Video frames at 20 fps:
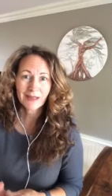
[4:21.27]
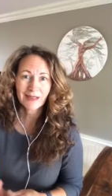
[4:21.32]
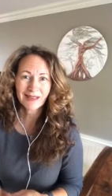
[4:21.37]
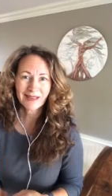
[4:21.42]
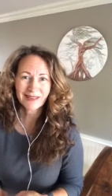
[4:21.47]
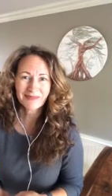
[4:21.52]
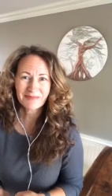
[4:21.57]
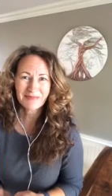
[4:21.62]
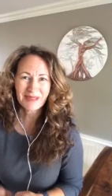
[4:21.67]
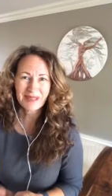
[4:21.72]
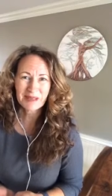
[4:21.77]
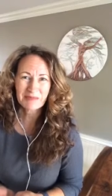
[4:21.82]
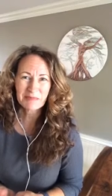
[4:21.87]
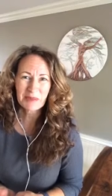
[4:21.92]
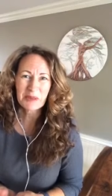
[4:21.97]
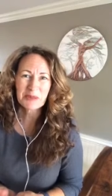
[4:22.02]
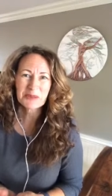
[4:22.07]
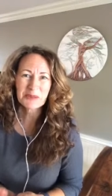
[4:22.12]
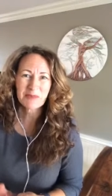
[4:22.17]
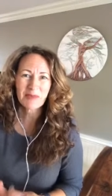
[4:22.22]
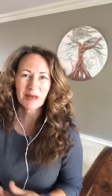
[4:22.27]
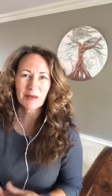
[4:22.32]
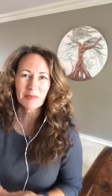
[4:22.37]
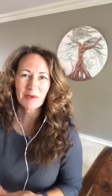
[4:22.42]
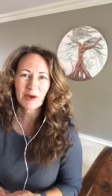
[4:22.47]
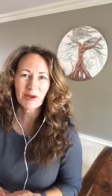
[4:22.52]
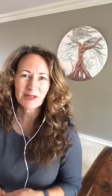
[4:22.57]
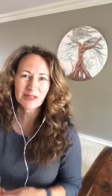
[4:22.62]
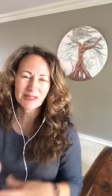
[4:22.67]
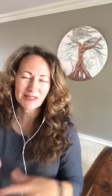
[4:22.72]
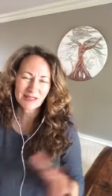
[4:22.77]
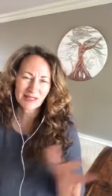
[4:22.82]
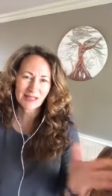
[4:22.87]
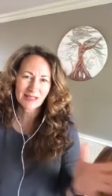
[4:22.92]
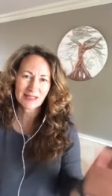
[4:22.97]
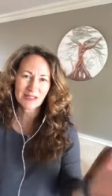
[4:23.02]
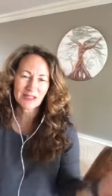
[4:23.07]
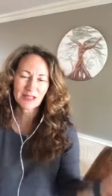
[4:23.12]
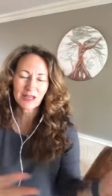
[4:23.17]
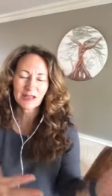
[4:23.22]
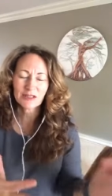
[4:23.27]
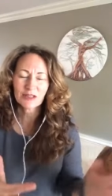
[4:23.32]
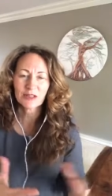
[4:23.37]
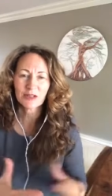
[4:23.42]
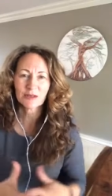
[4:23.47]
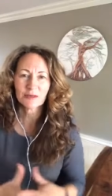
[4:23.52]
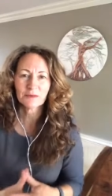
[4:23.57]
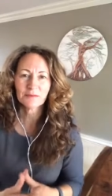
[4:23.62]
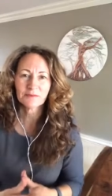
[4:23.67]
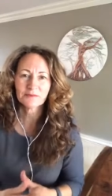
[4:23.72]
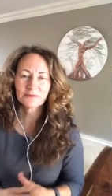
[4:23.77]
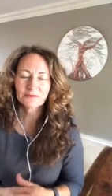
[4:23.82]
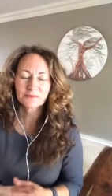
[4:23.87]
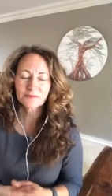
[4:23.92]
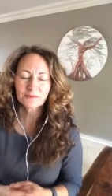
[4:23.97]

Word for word: in, in postmenopause as, as you're